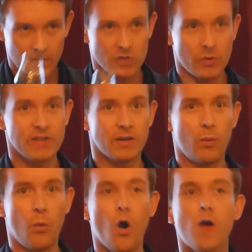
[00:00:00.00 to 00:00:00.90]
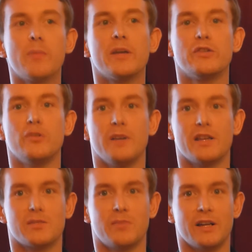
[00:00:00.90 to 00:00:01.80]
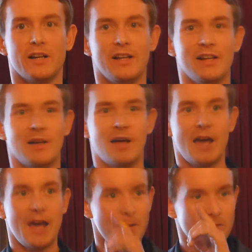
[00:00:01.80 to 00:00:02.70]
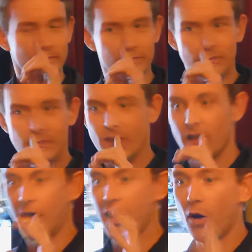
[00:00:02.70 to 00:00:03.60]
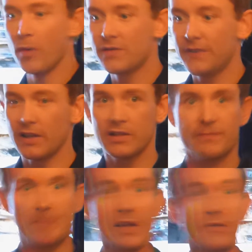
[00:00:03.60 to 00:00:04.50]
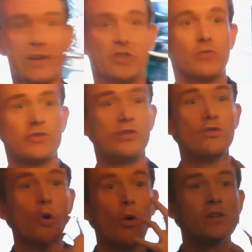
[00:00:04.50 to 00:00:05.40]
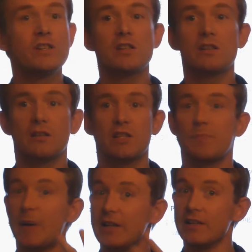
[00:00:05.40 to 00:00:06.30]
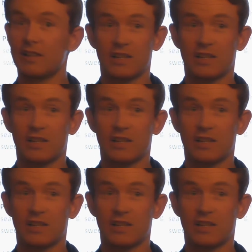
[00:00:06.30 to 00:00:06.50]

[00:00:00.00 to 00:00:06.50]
It's quite a warming new make spirit. Um, I always feel it's beneficial to nose spirit